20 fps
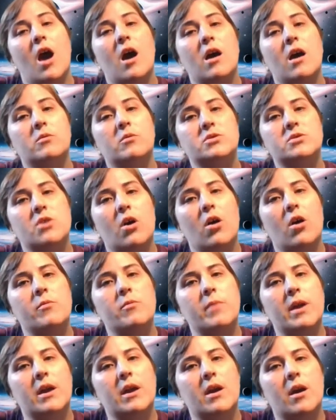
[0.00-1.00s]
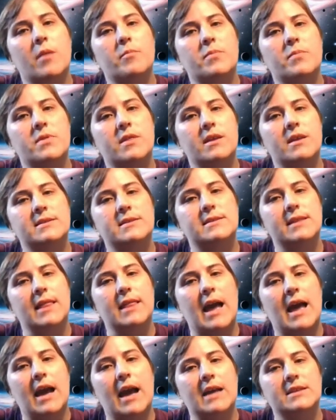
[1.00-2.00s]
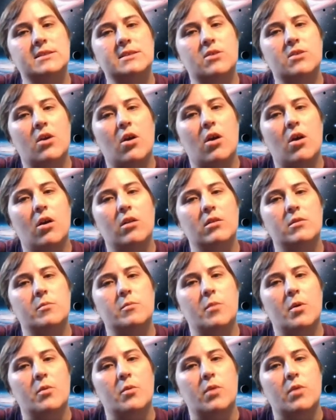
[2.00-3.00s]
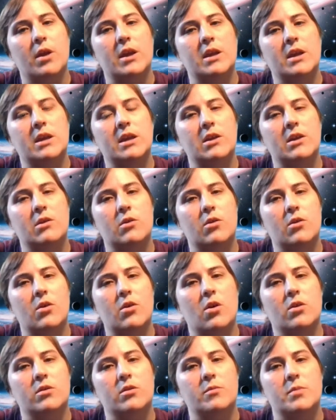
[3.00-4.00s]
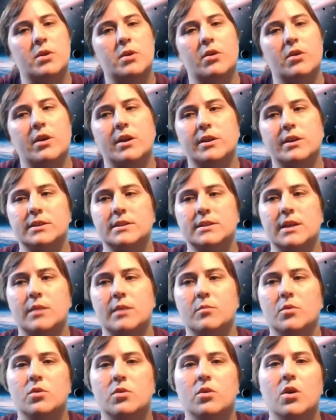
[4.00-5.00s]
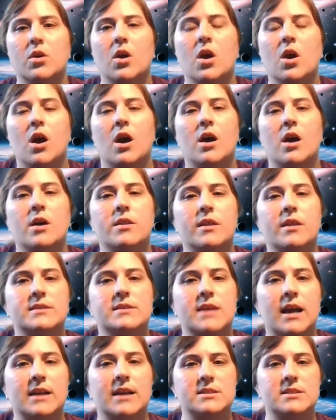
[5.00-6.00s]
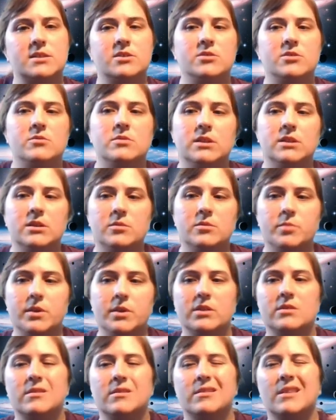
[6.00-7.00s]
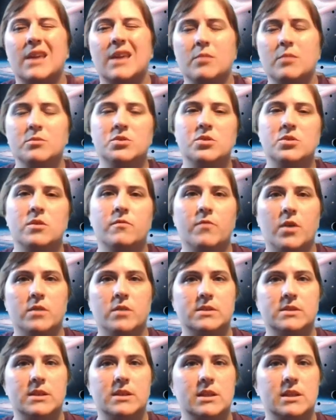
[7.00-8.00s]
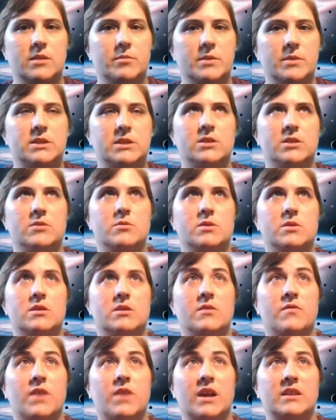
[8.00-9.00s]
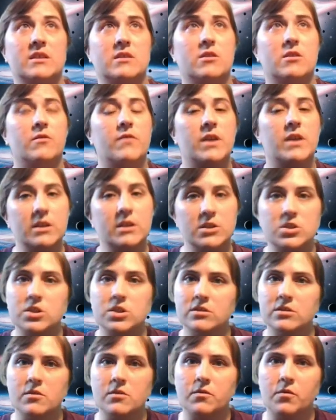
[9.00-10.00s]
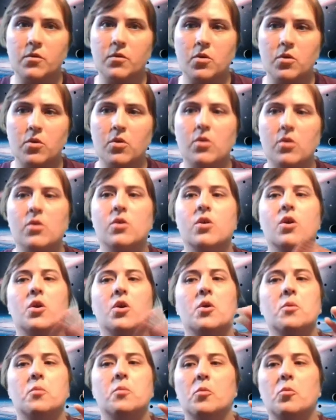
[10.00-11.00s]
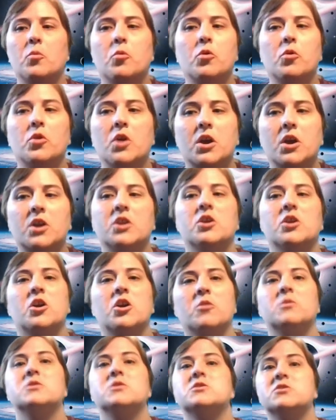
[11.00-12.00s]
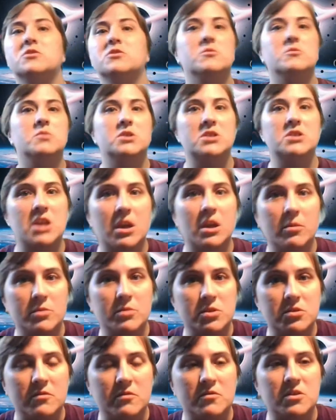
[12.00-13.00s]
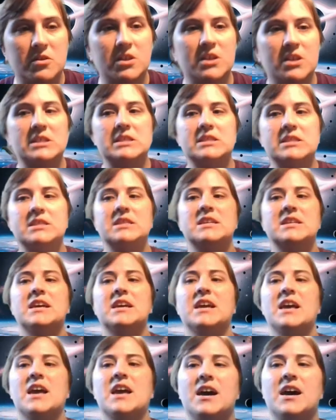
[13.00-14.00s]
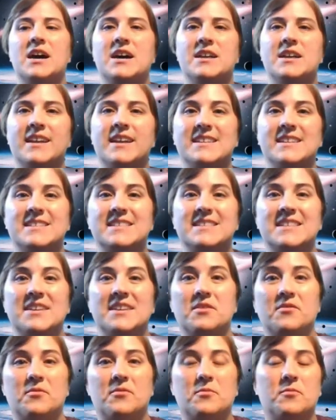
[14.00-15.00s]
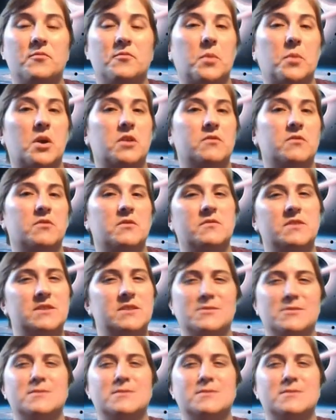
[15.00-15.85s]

which all make up this last column up right here on the periodic table. This has to do a little bit, the chemistry involves a little bit to do with the fact that their valence shells are full. We're not going to go into too much of the chemistry for this. That is part of the physical